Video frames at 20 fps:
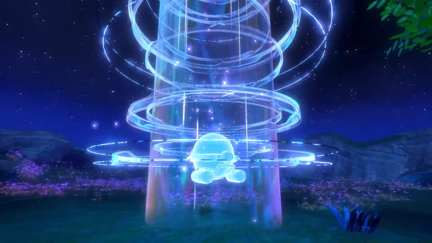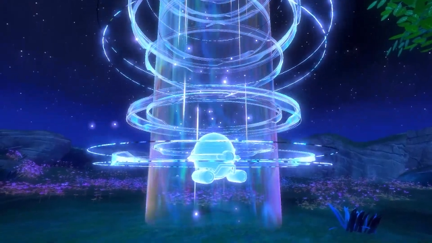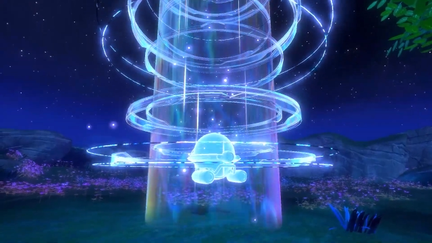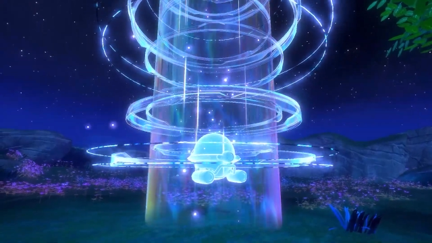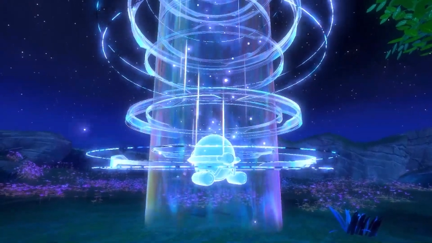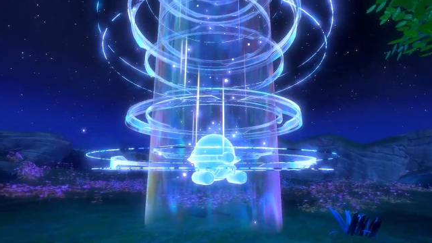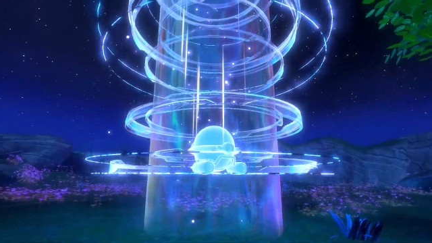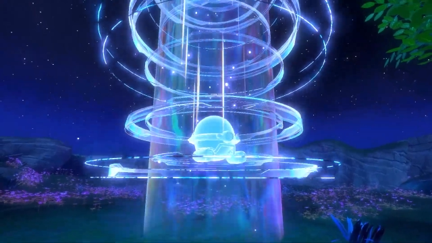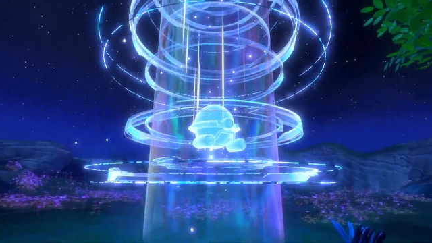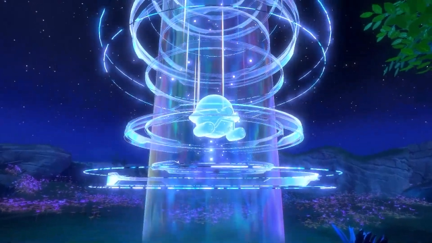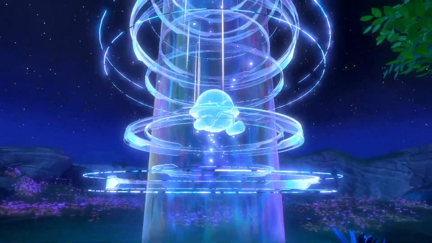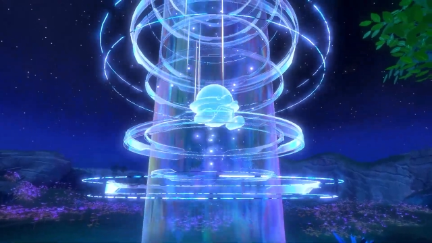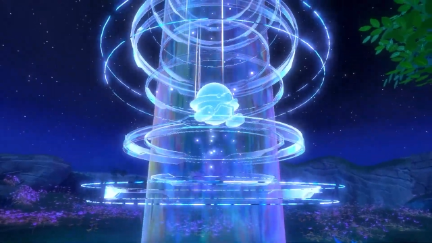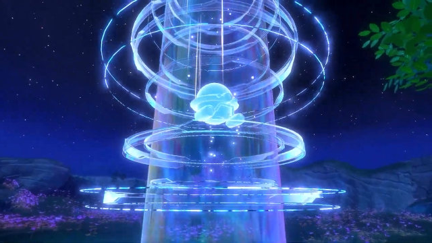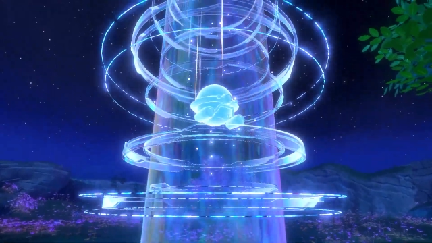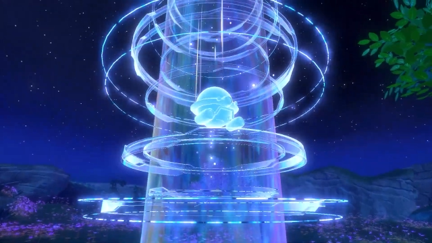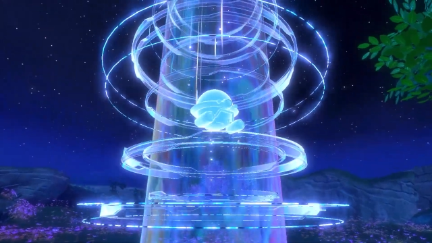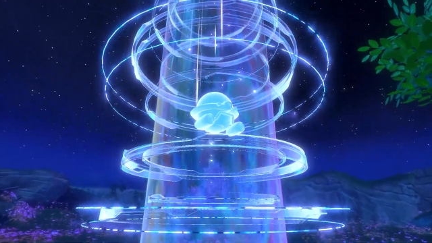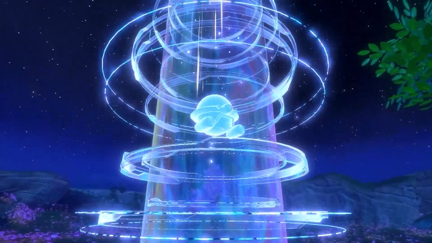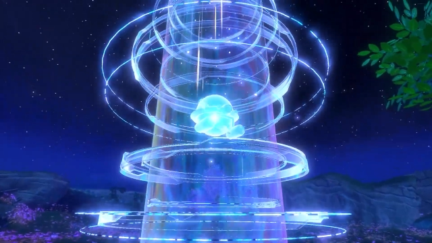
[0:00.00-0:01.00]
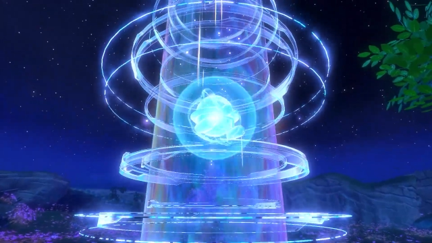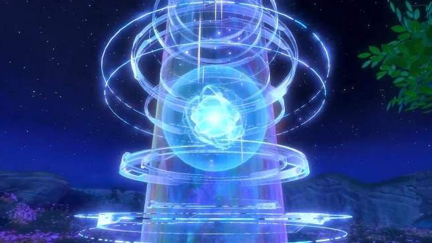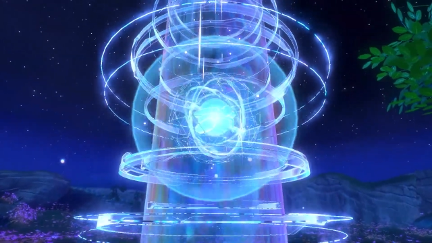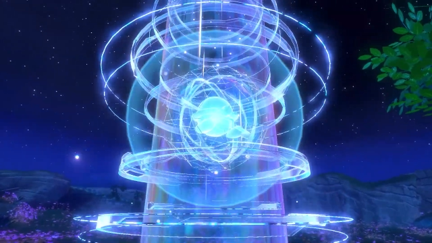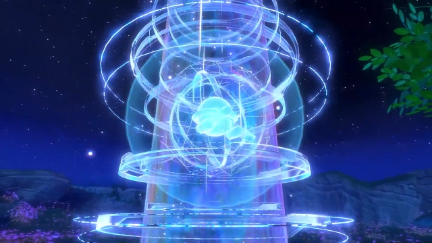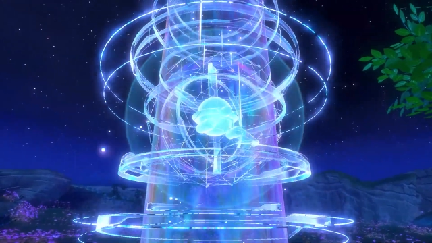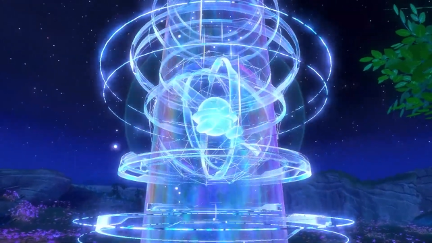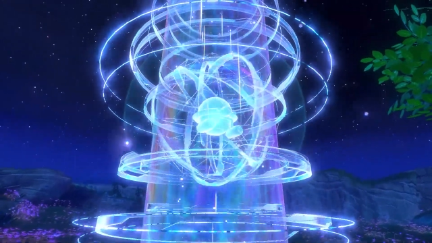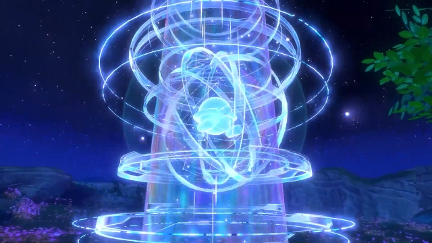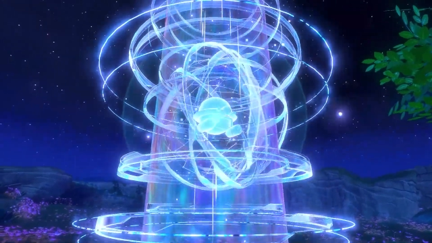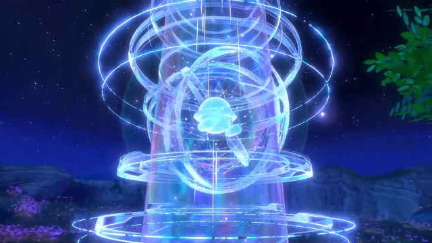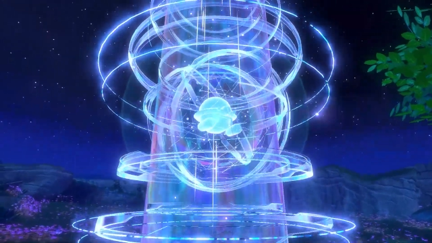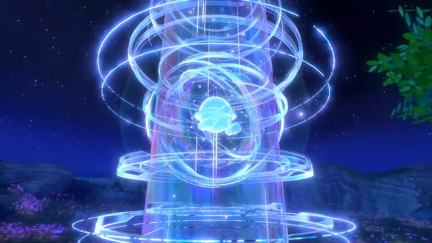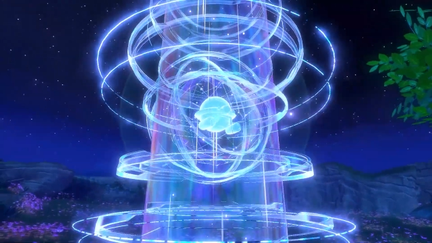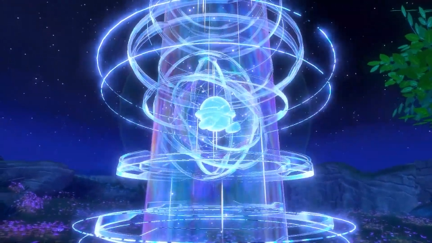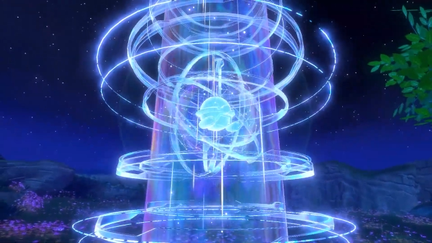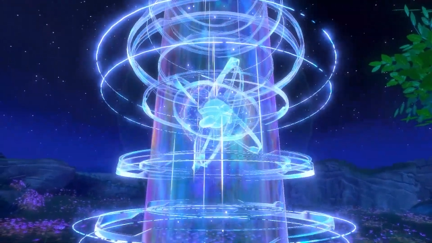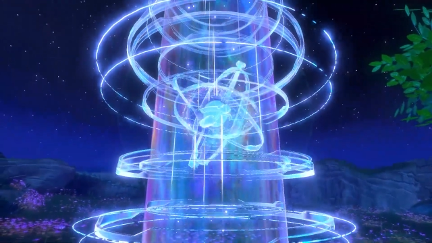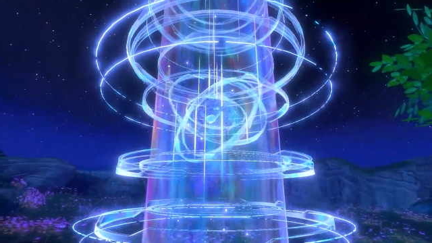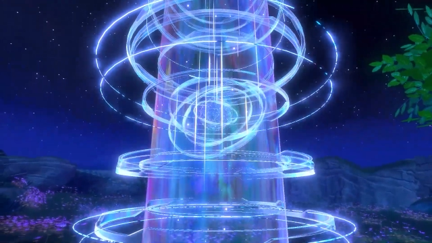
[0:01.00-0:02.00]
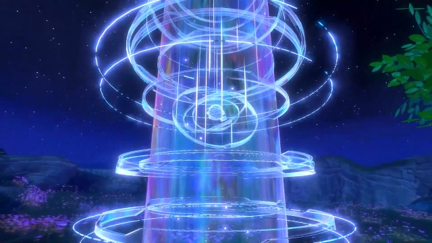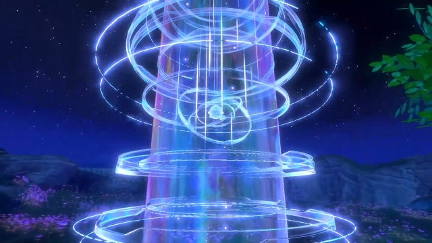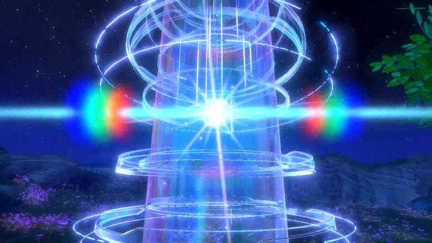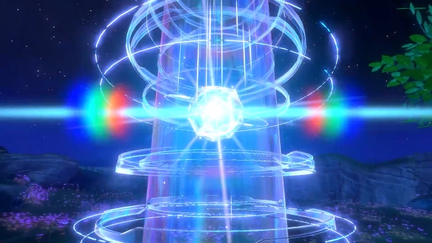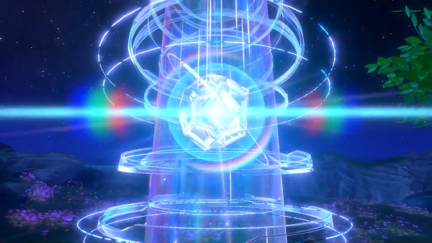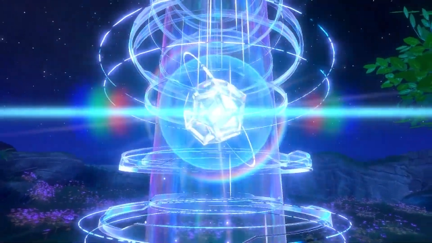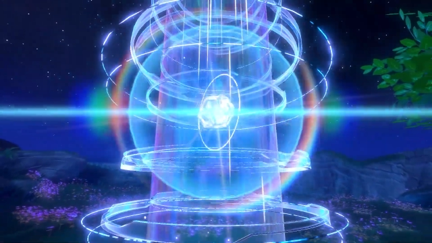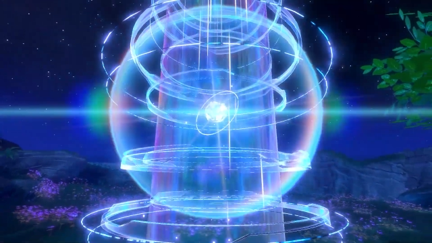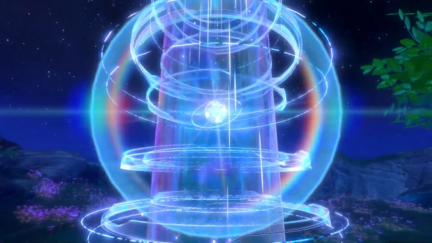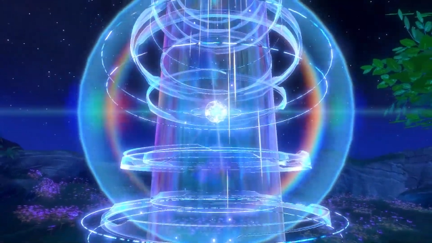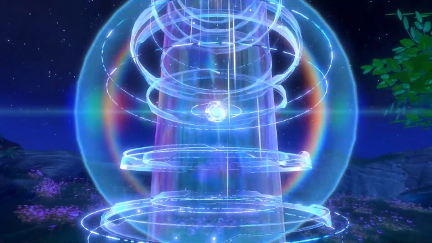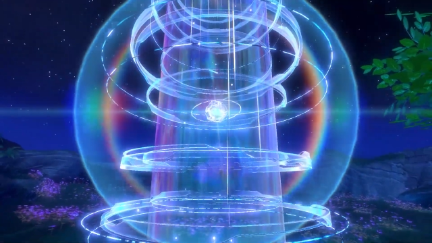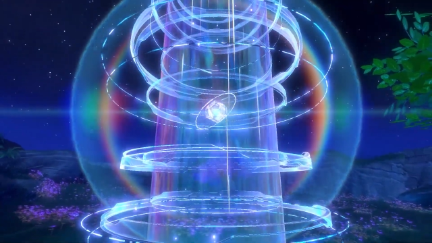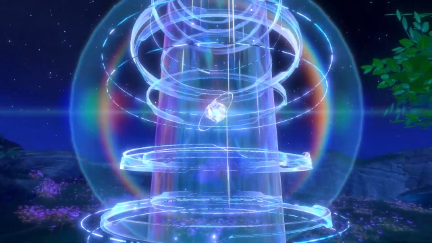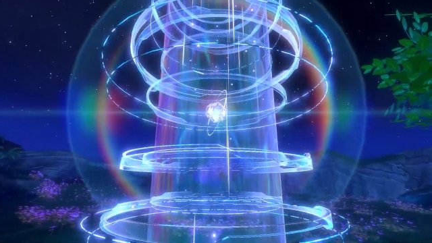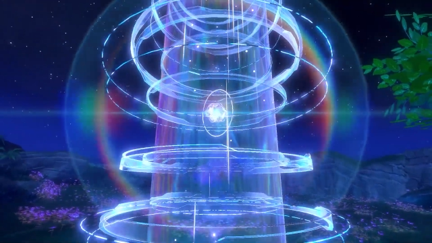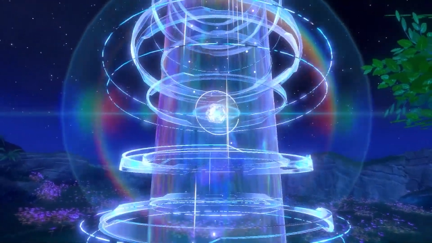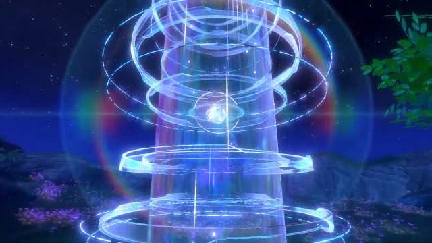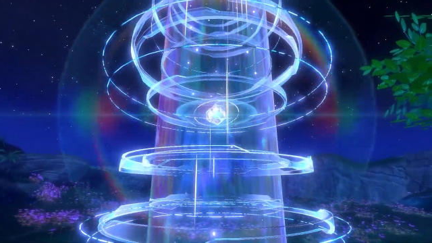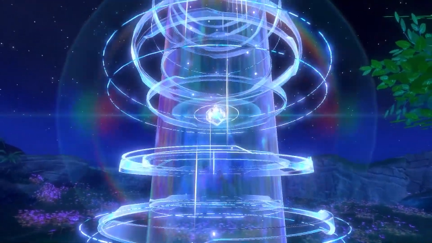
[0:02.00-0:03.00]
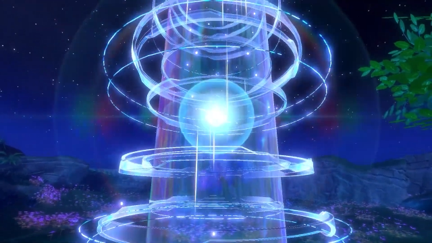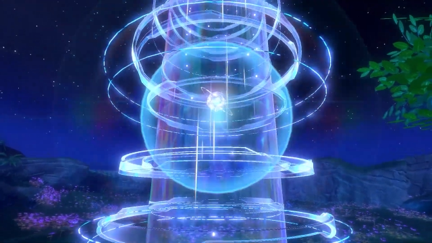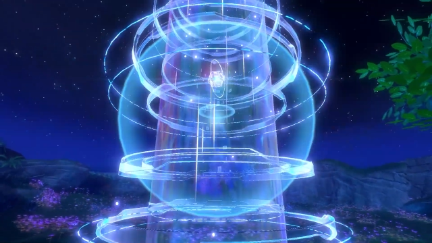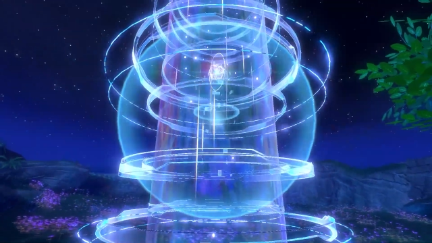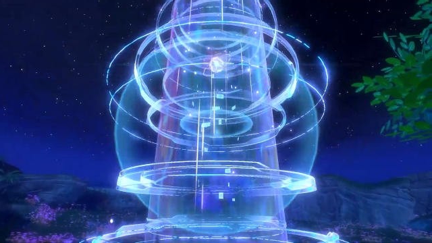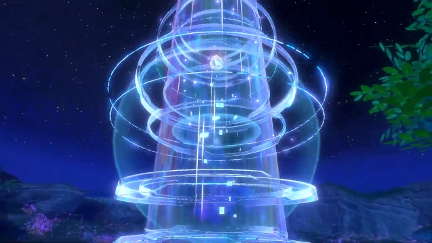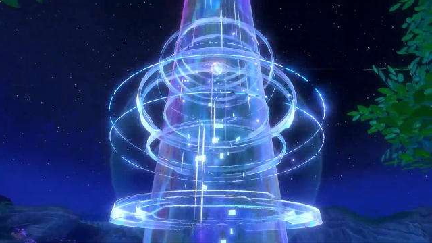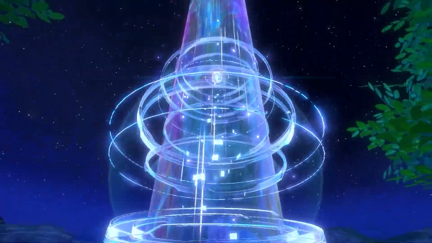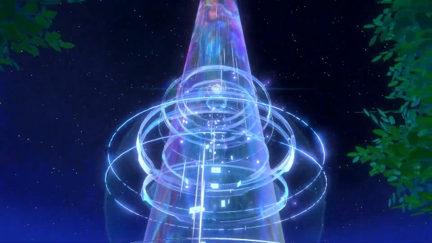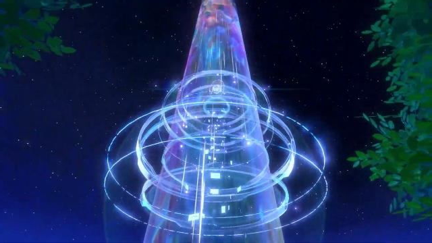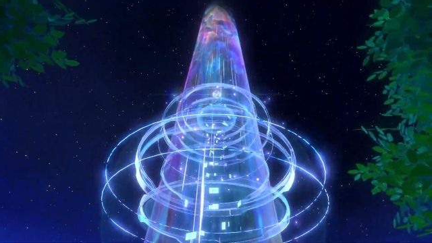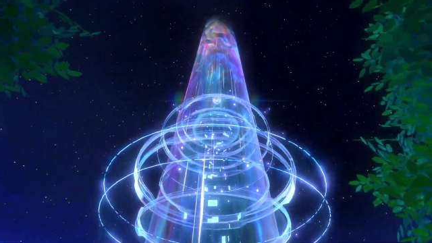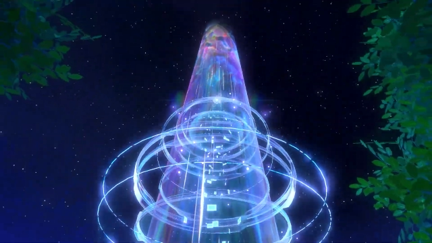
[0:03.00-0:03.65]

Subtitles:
Nobody's mouth can be seen.